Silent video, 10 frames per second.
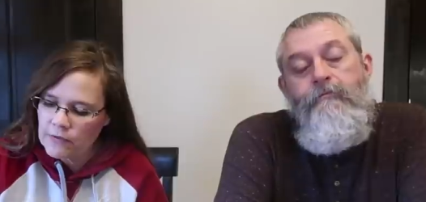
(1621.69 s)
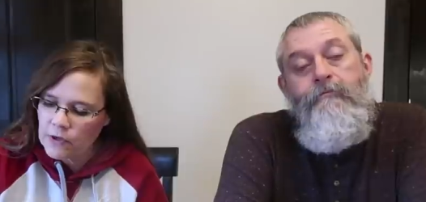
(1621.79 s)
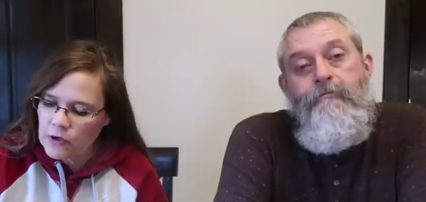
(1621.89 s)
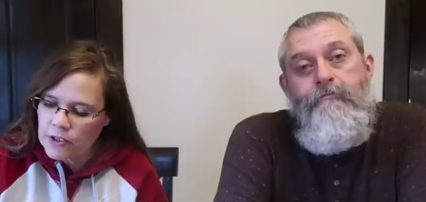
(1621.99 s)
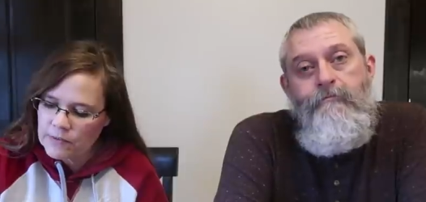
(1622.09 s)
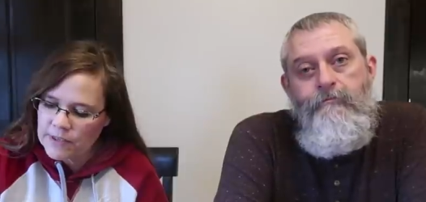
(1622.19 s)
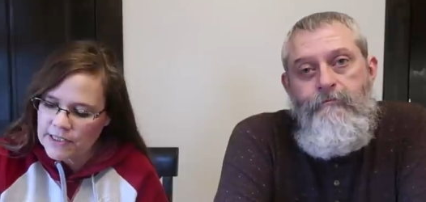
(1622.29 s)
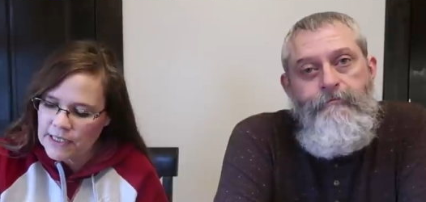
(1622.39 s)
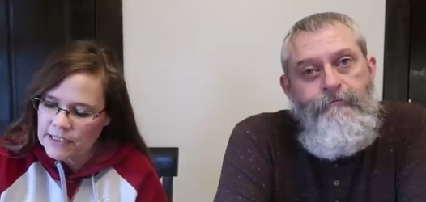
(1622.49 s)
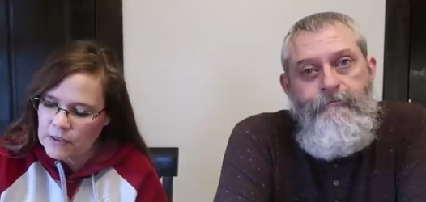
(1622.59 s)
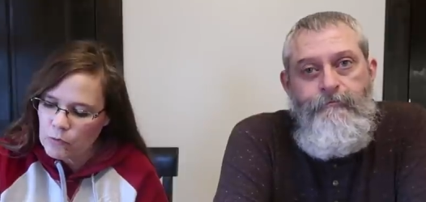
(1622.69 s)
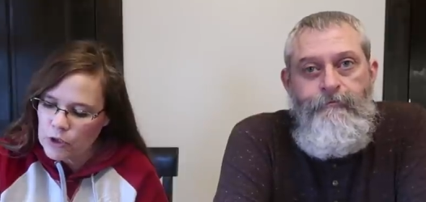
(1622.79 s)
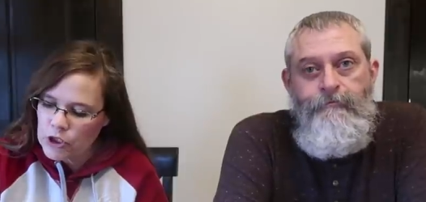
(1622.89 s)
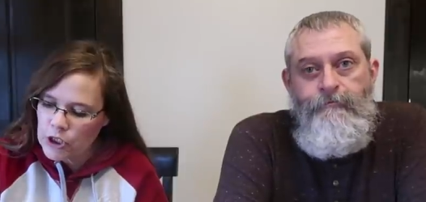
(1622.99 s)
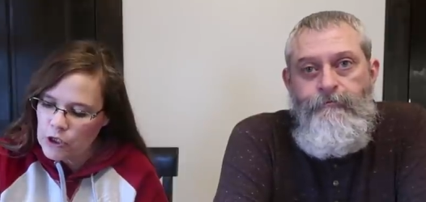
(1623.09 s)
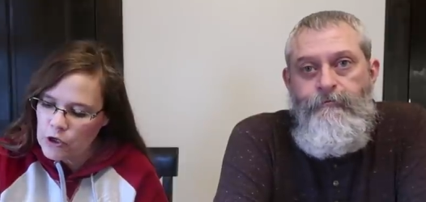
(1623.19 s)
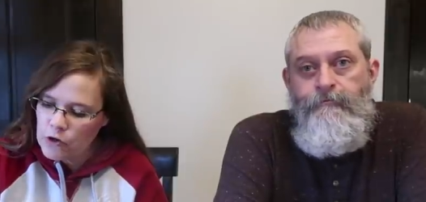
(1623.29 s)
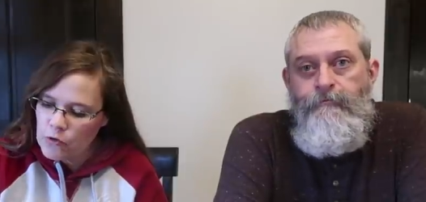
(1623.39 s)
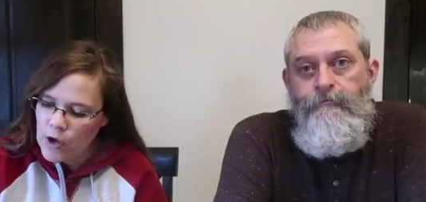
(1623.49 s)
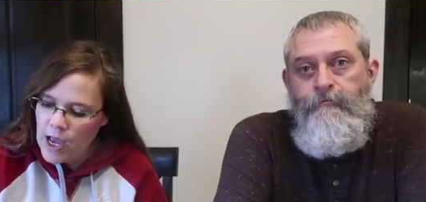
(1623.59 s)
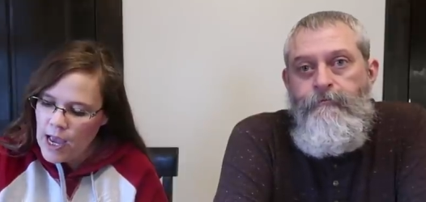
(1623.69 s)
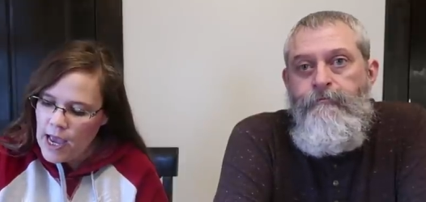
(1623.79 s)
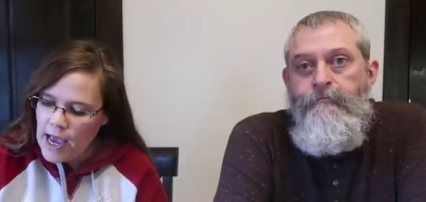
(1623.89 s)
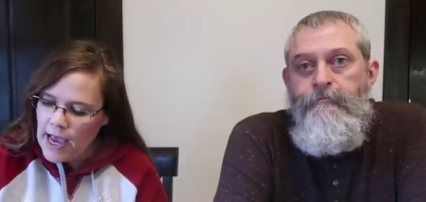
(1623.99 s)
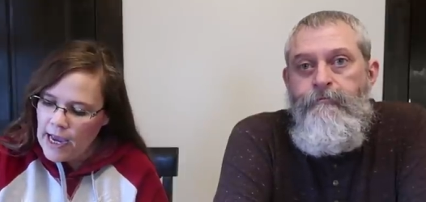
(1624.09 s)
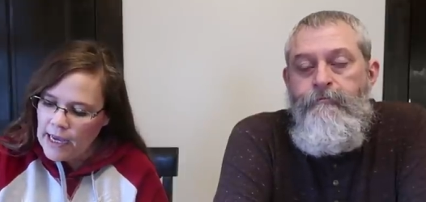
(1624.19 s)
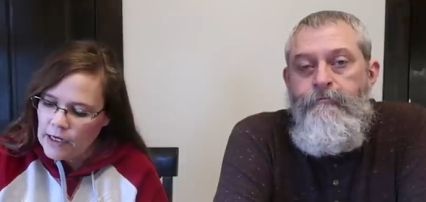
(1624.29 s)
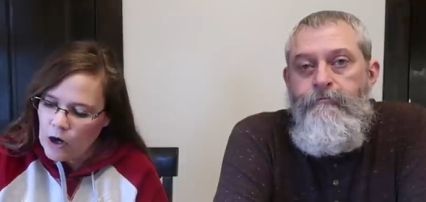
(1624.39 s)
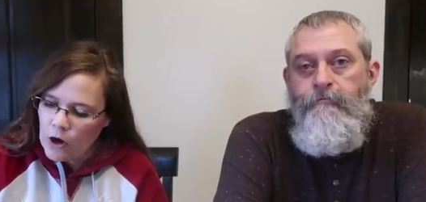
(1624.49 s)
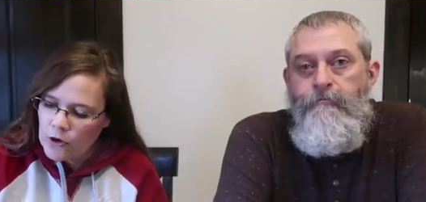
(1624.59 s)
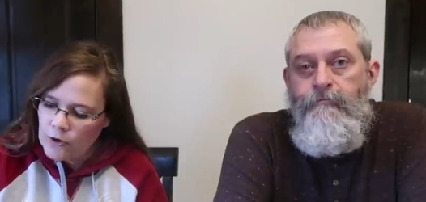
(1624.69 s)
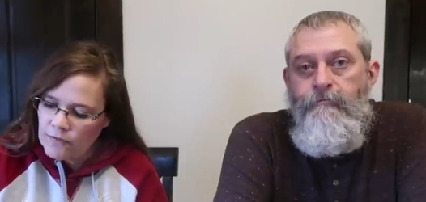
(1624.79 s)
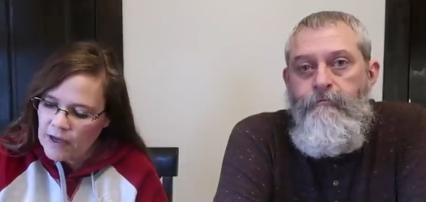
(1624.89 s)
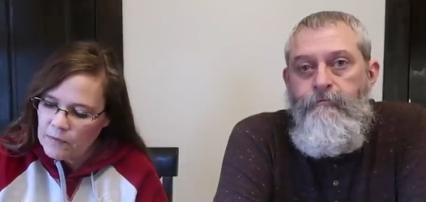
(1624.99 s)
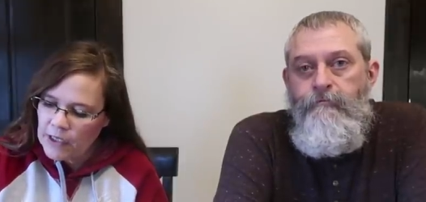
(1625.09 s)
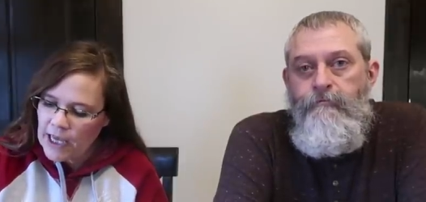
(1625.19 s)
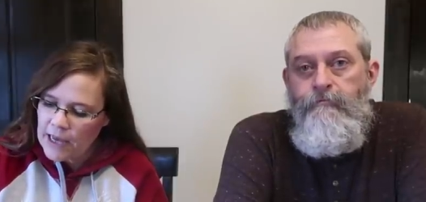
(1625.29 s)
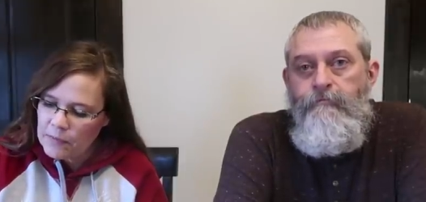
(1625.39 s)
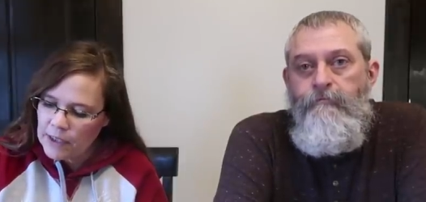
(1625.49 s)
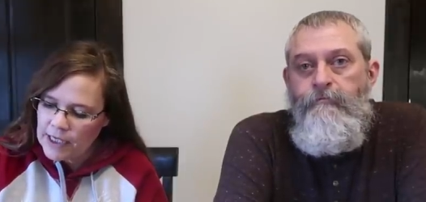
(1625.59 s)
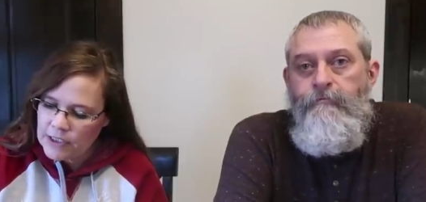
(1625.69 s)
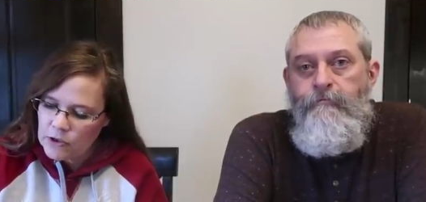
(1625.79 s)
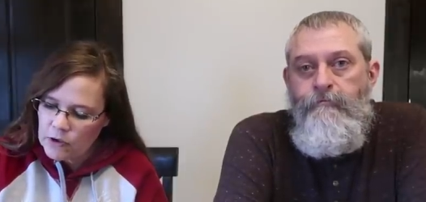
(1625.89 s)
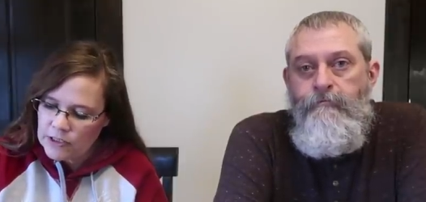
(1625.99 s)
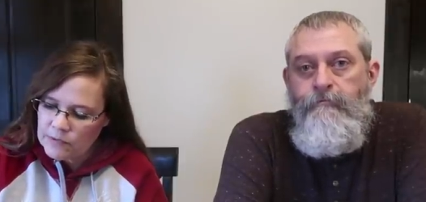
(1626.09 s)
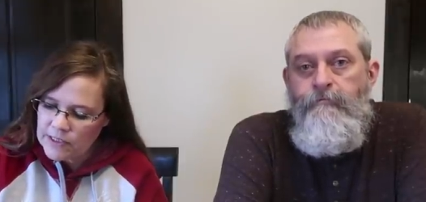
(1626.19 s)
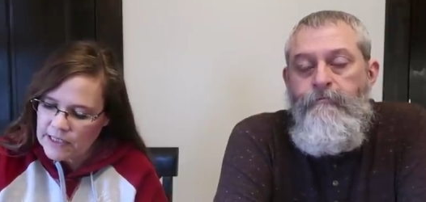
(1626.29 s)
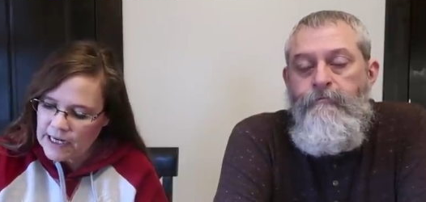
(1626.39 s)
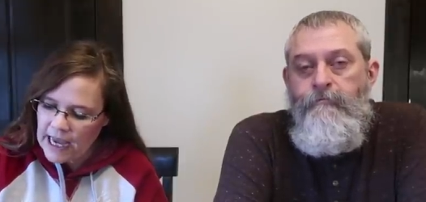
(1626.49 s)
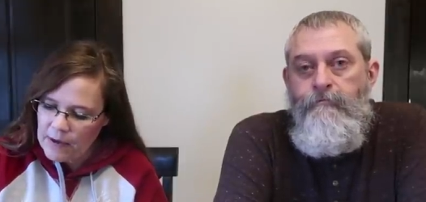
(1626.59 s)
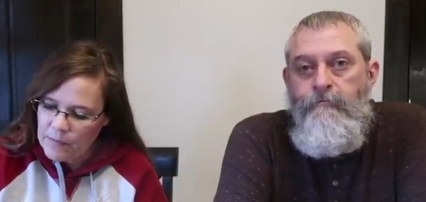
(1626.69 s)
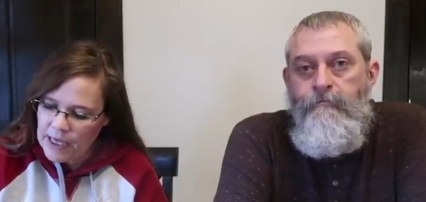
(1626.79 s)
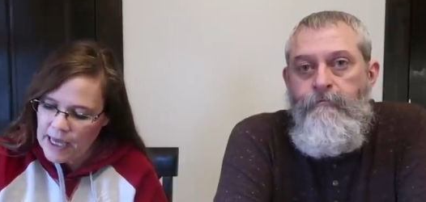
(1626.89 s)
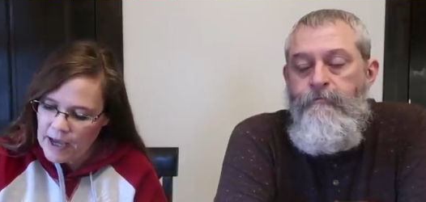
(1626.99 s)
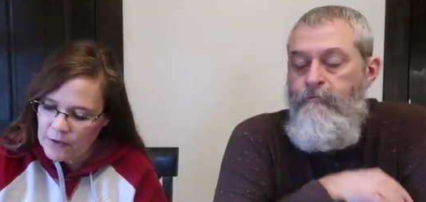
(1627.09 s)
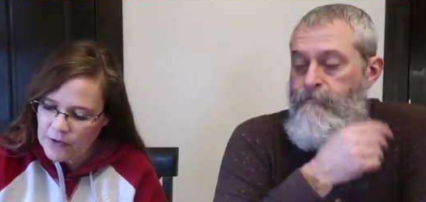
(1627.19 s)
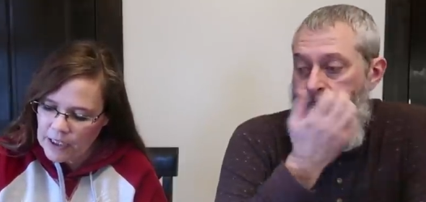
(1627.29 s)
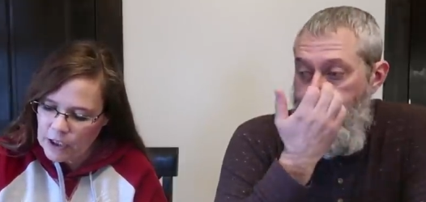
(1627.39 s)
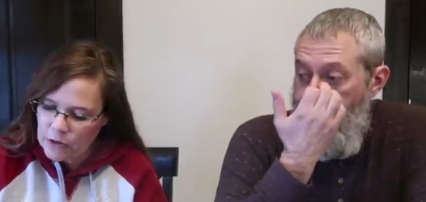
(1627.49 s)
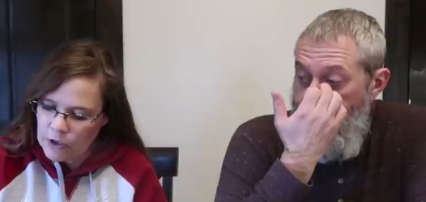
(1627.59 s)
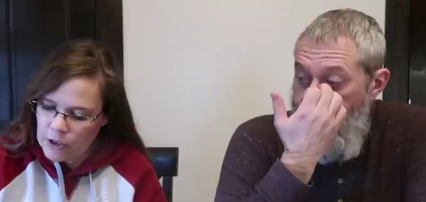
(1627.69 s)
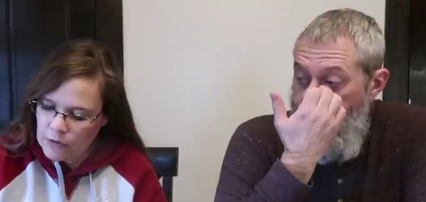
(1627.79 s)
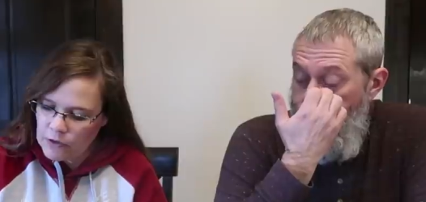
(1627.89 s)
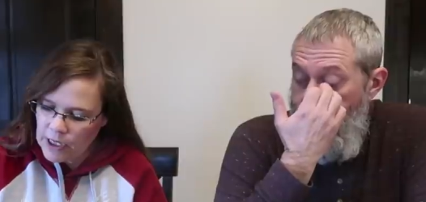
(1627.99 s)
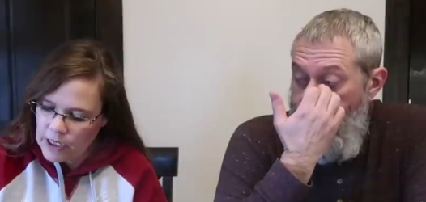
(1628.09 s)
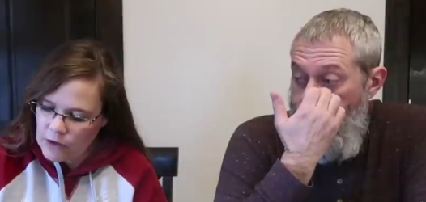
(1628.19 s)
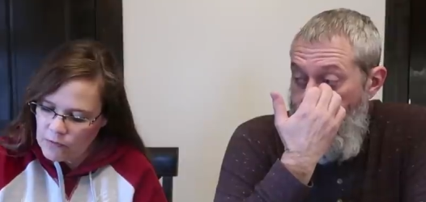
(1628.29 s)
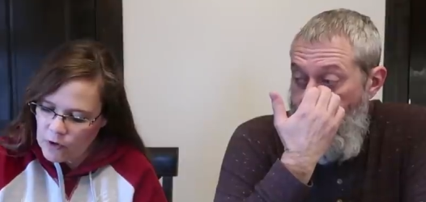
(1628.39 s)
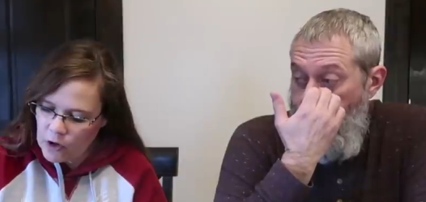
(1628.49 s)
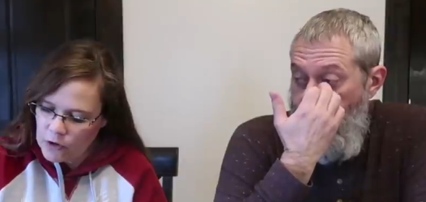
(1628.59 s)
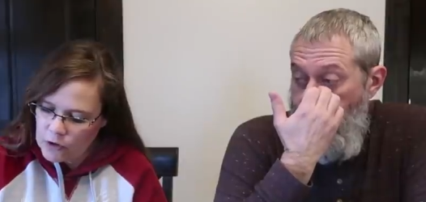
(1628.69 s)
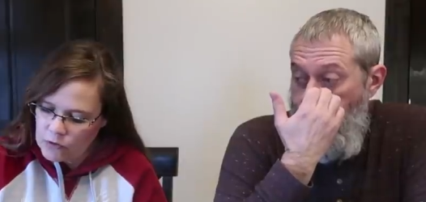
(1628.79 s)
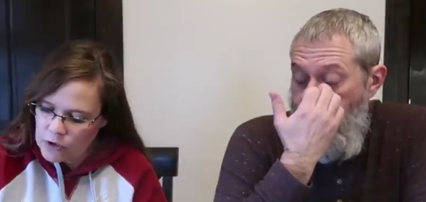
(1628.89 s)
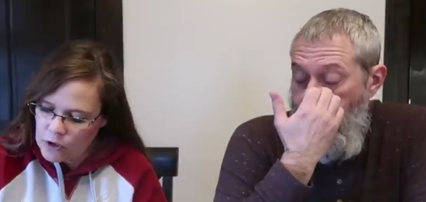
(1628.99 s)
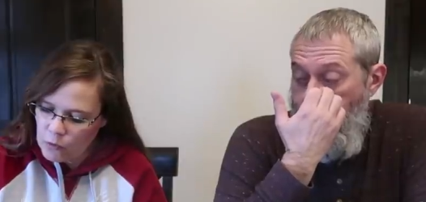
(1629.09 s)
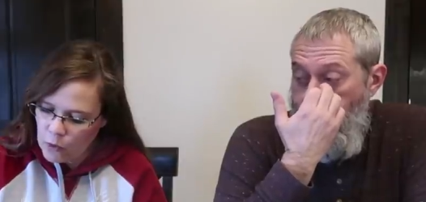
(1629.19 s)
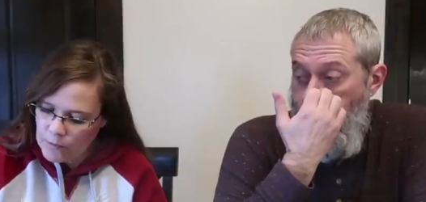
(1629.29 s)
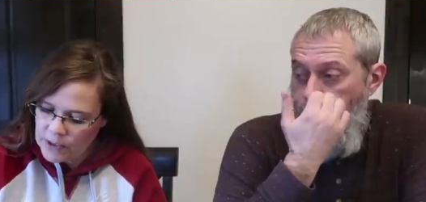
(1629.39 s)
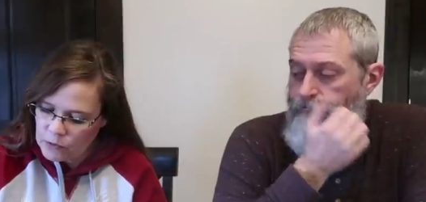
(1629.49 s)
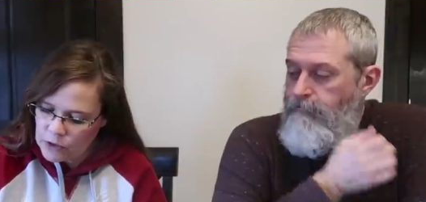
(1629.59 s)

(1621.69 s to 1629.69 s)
Speaker 1: of the Christmas season. Wishing you and all your family a blessed Christmas and happy, healthy New Year. Thank you for all you do. Warmest